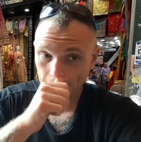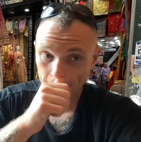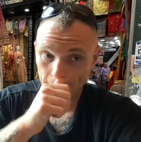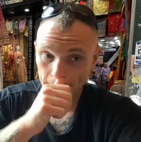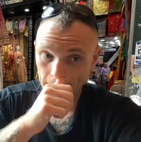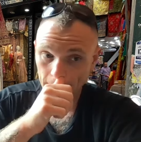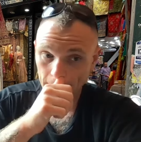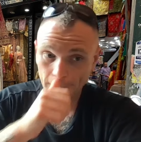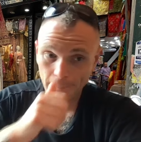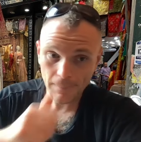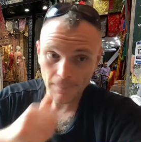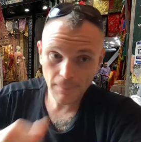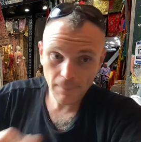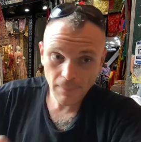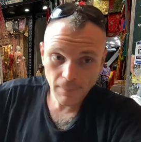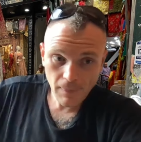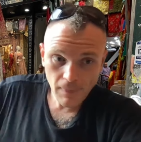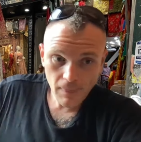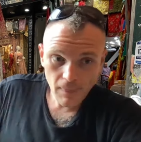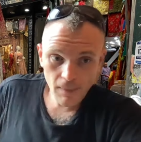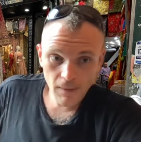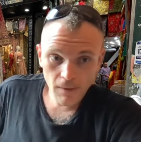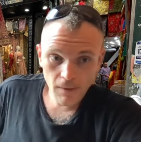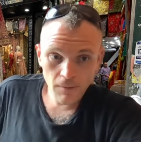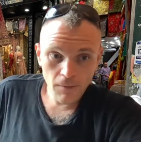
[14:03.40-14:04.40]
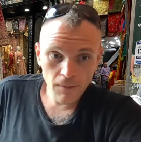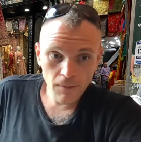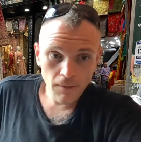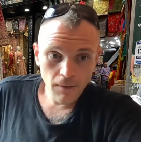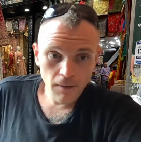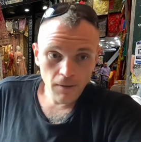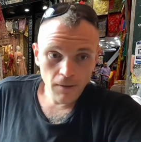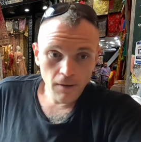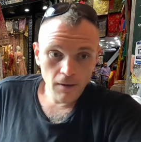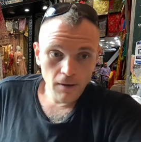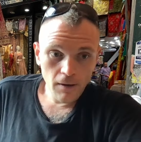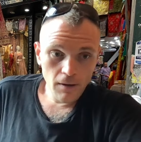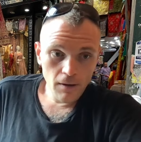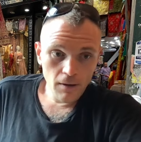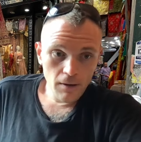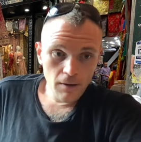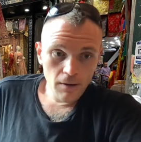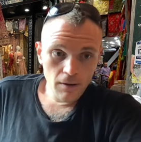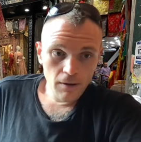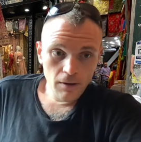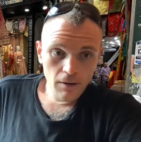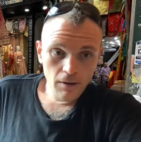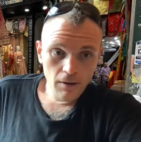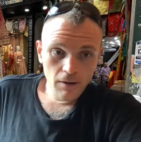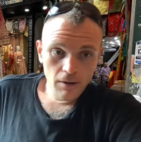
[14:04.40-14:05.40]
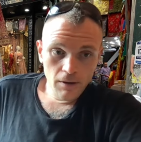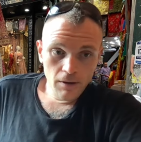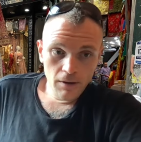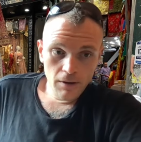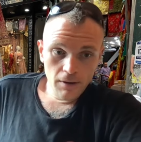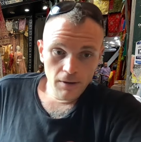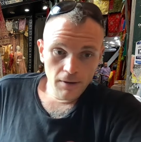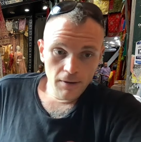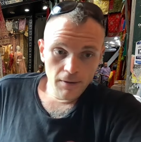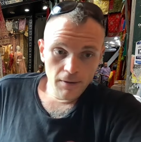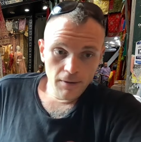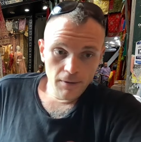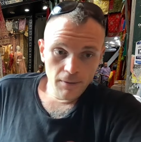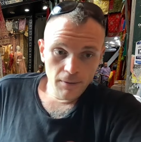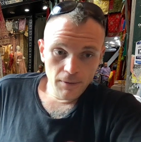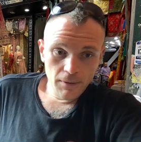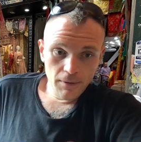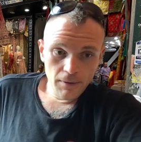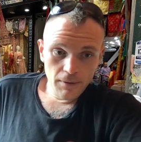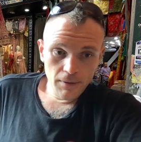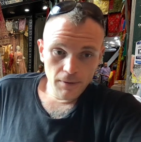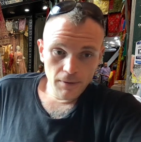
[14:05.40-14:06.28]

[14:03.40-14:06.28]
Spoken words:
(no one is talking)